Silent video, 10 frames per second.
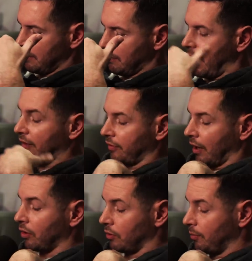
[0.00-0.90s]
my
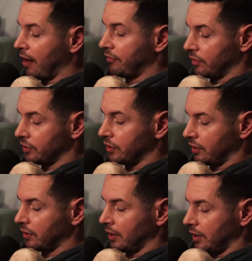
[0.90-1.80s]
I'll go to my first
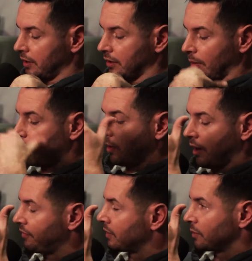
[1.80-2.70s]
year in the league. The number one
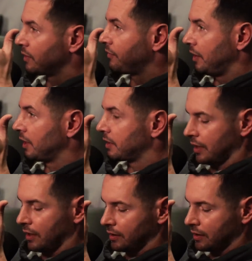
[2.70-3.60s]
offense was the Phoenix
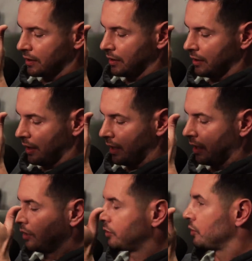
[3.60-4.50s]
Suns at
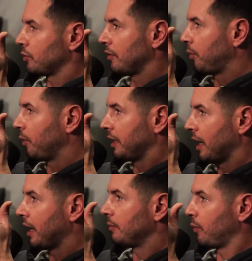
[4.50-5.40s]

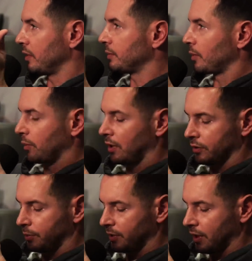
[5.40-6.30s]
112.9 points per
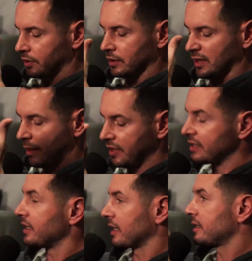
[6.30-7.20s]
100 possessions. That'd be
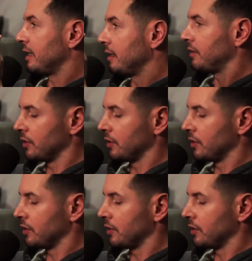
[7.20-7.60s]
16th